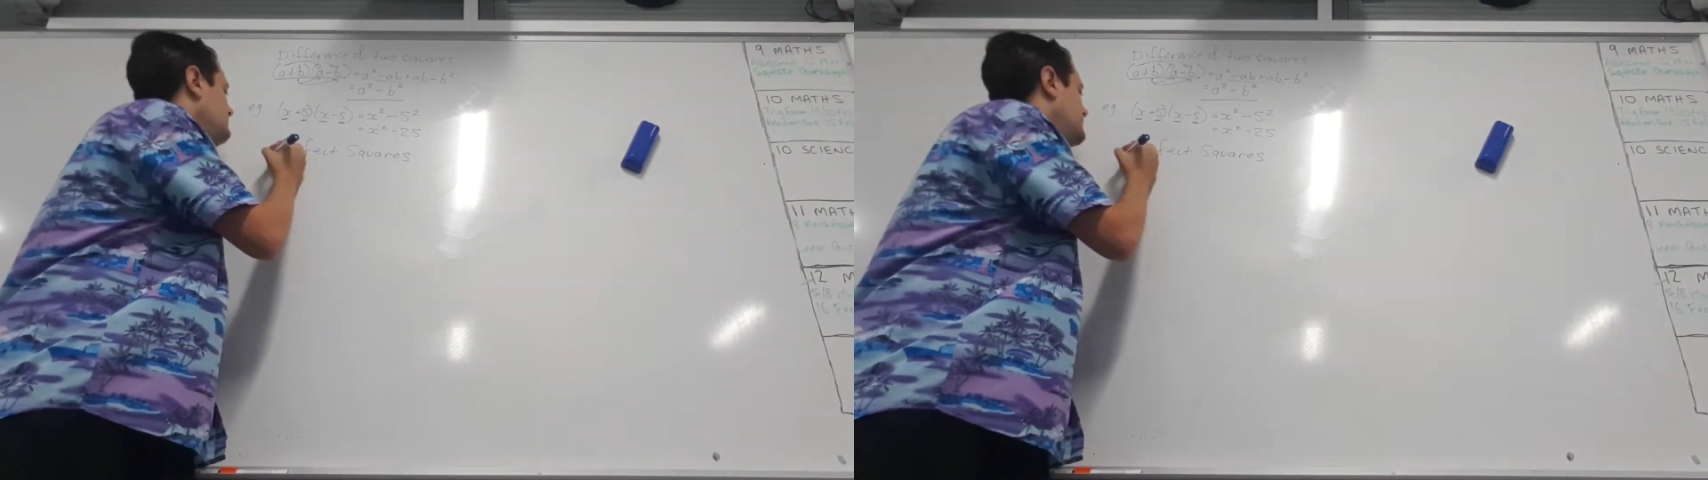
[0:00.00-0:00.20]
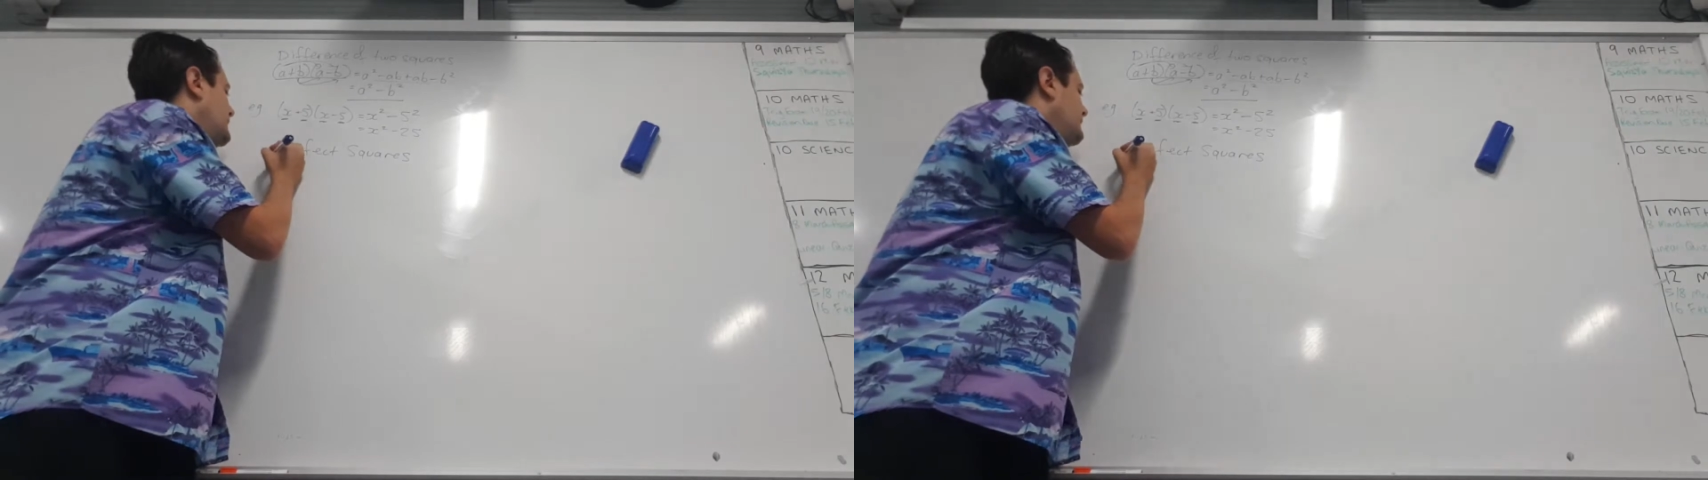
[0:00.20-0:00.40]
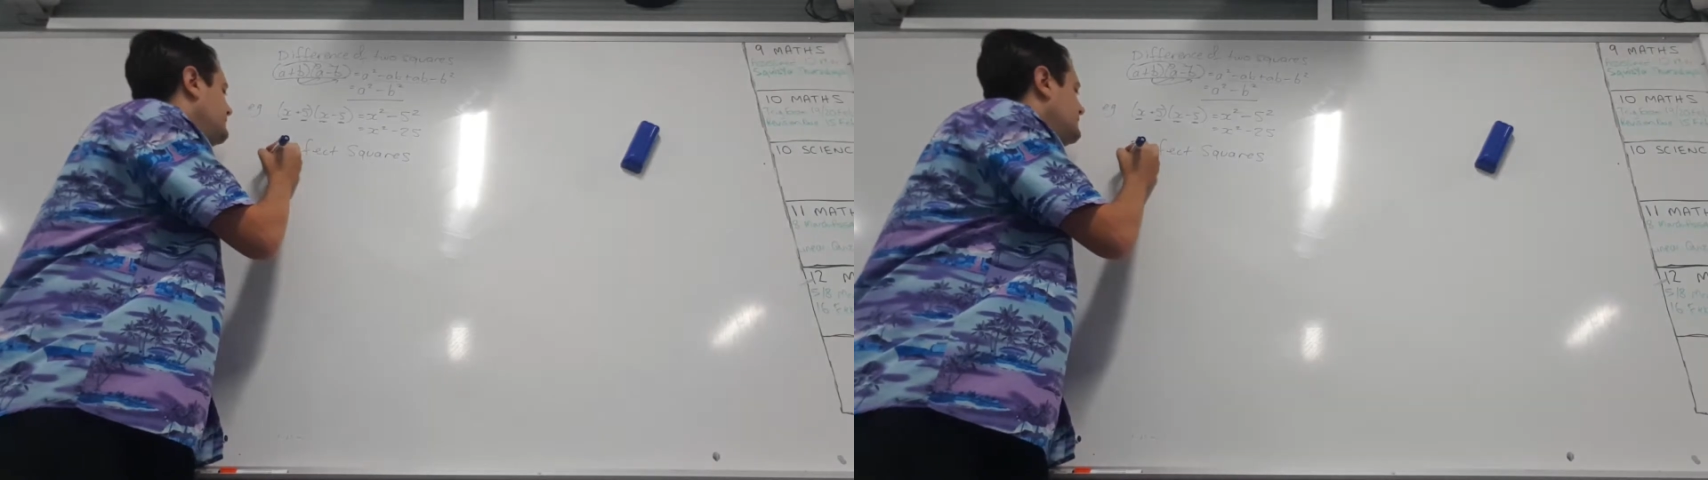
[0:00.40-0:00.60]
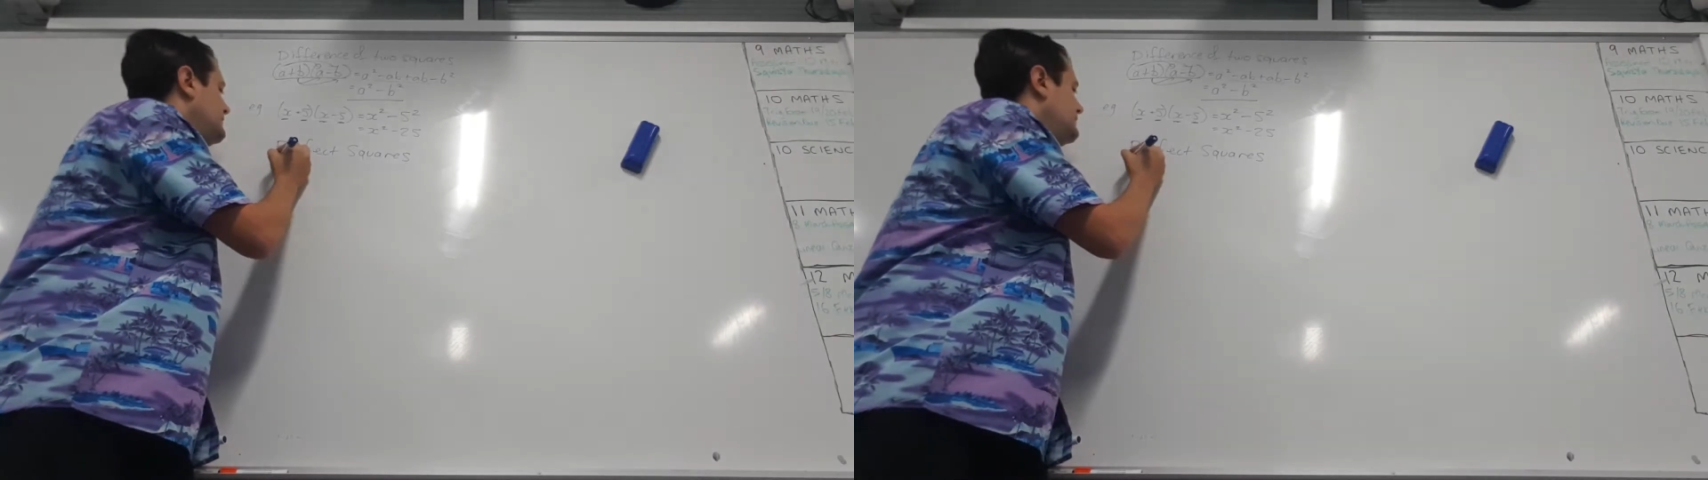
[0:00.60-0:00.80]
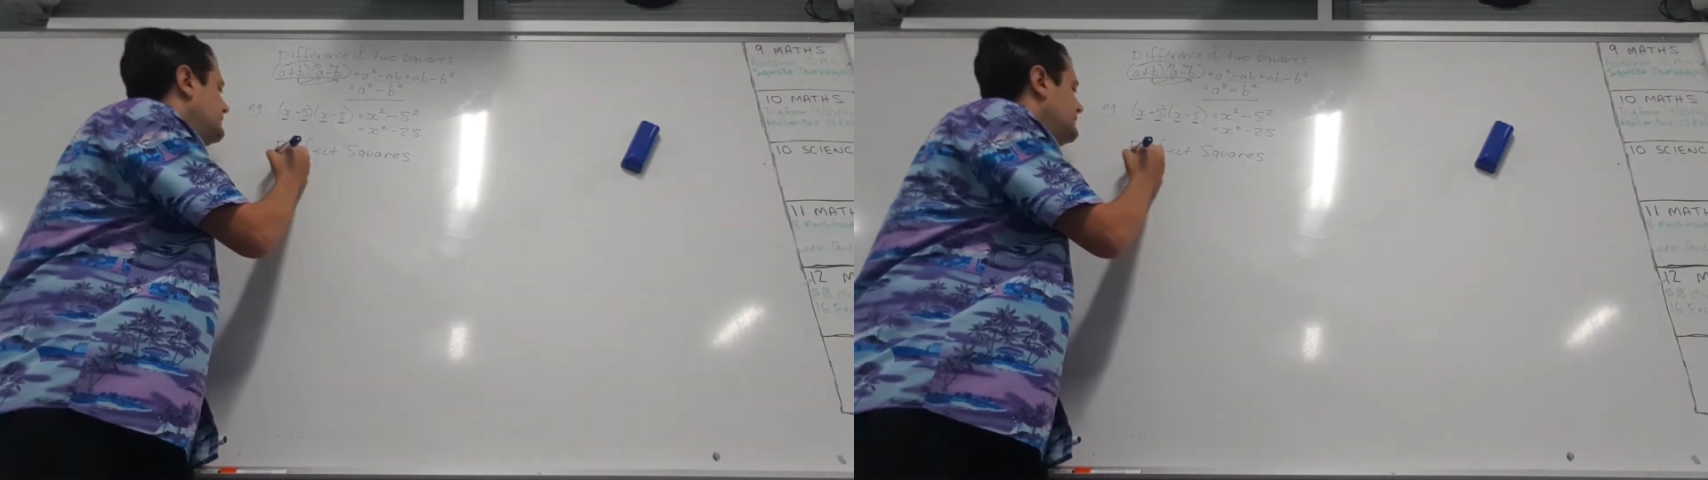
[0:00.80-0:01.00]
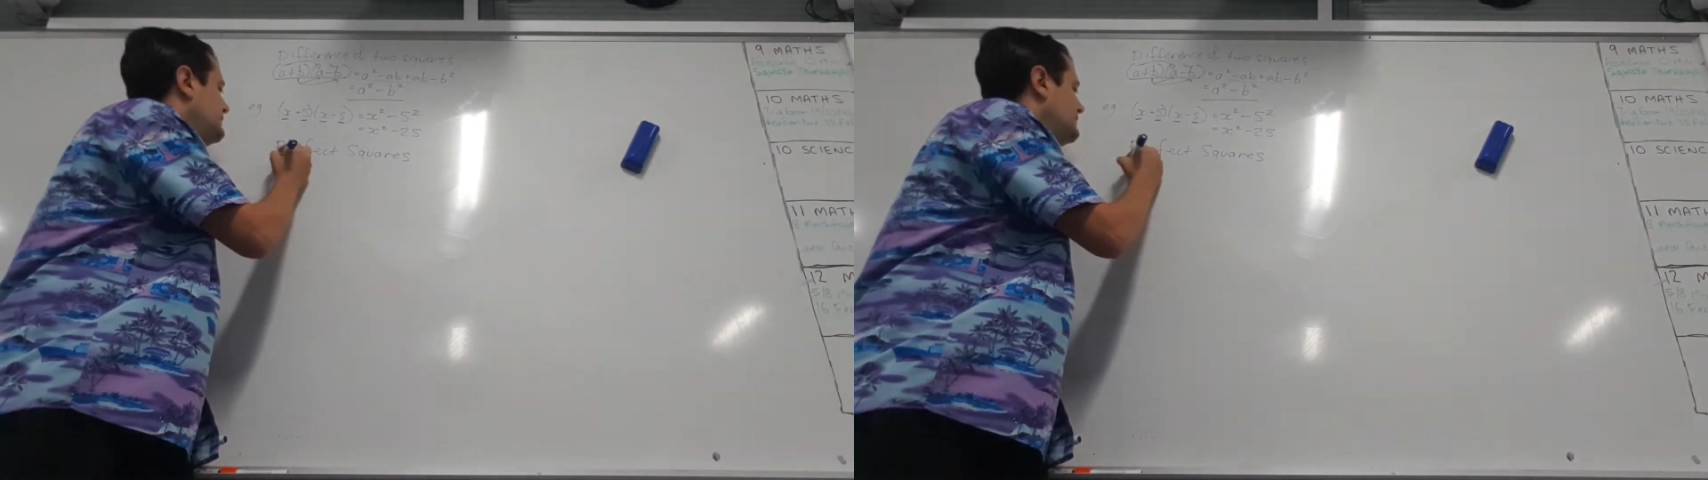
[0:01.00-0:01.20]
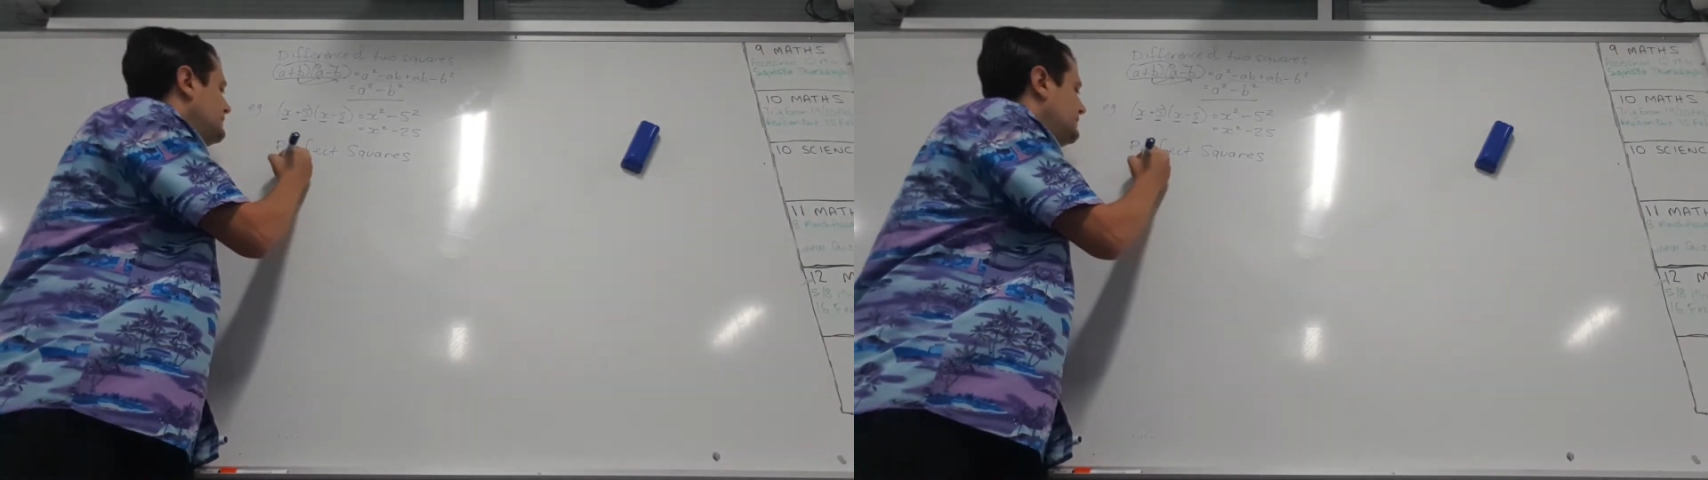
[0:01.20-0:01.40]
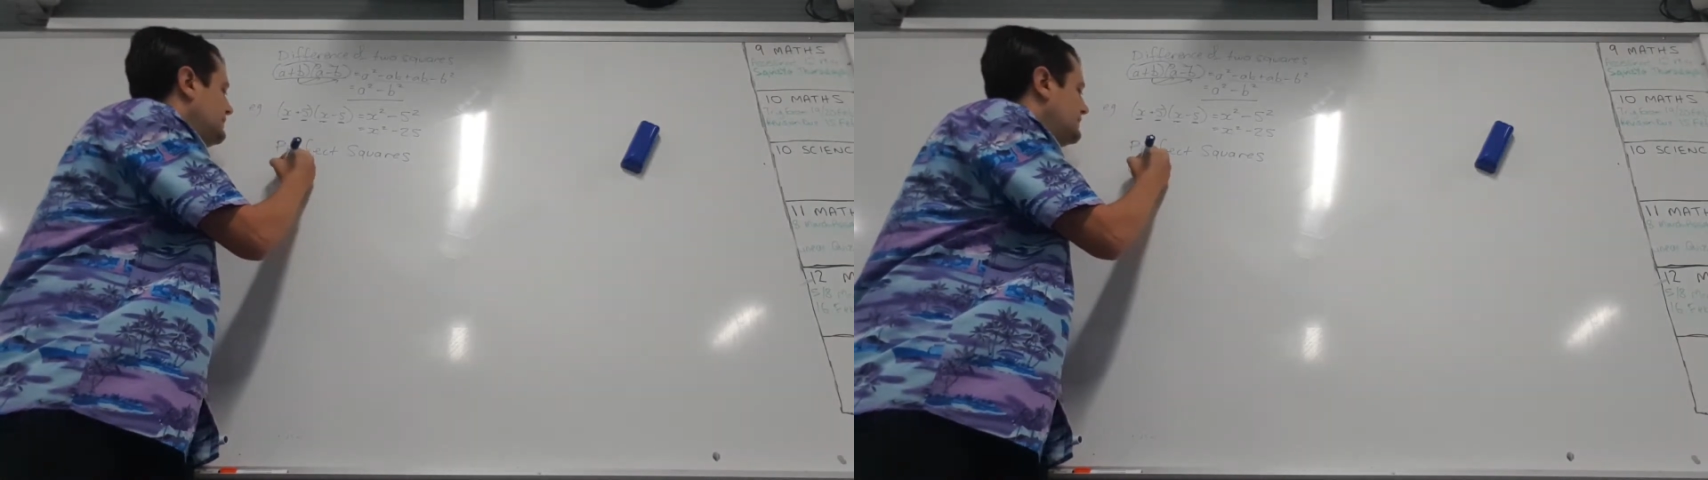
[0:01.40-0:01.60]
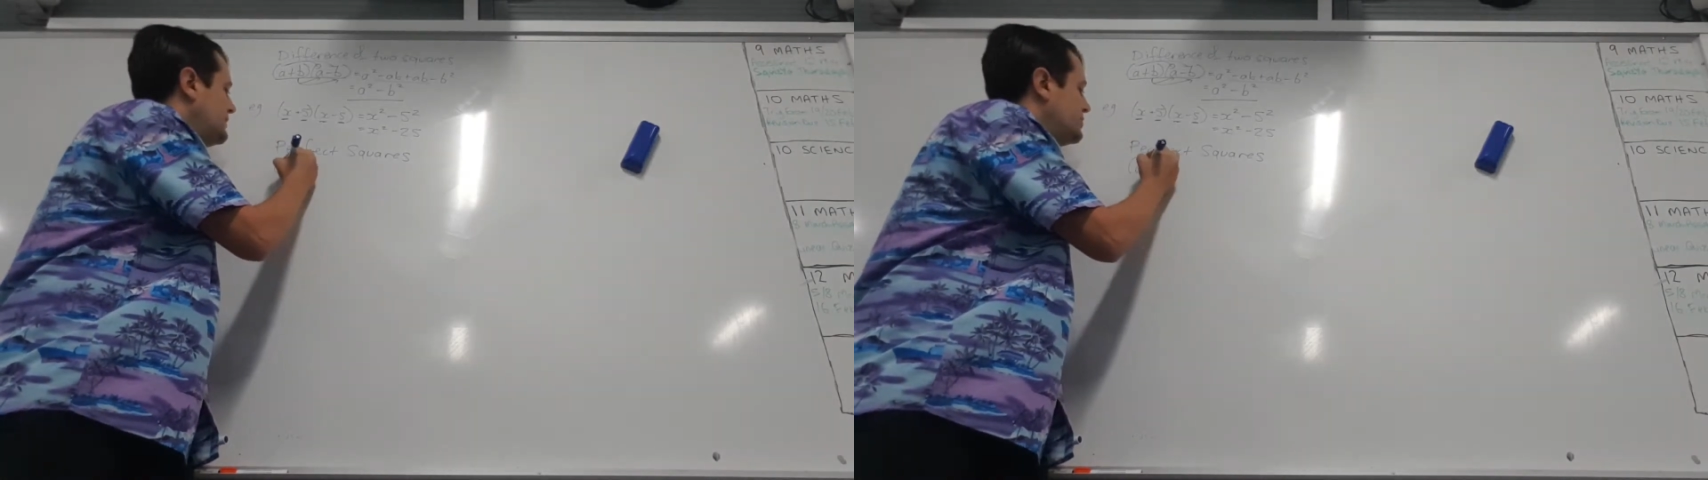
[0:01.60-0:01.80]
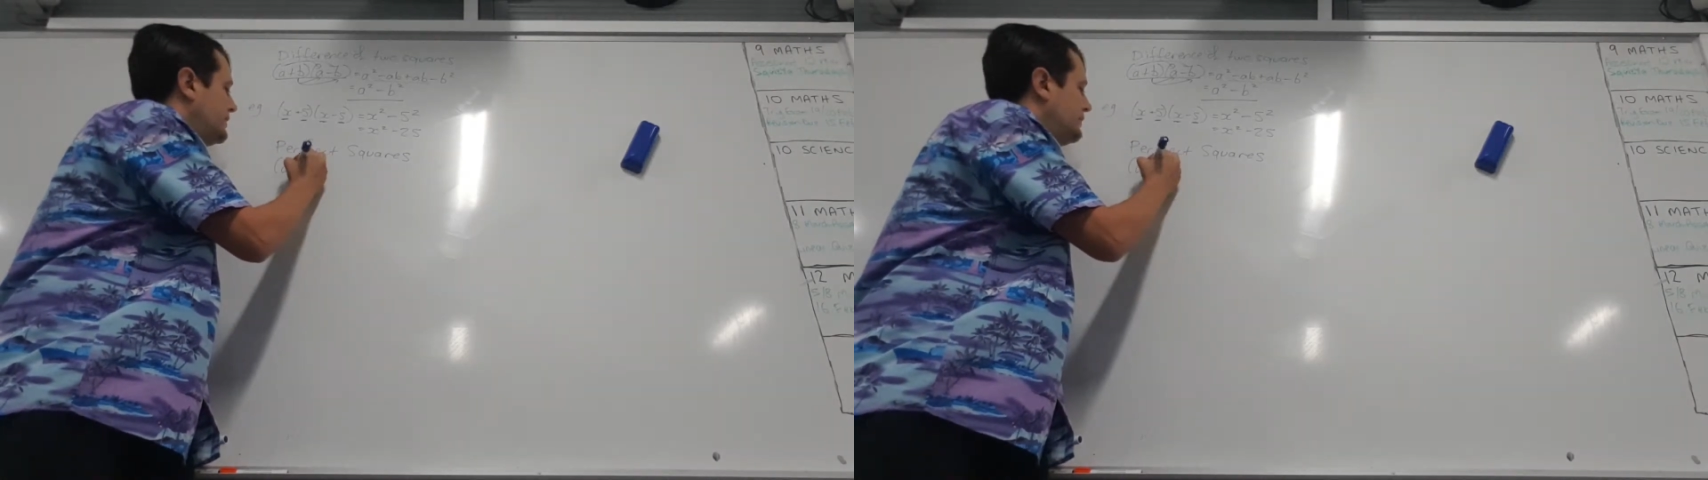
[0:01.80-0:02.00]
but essentially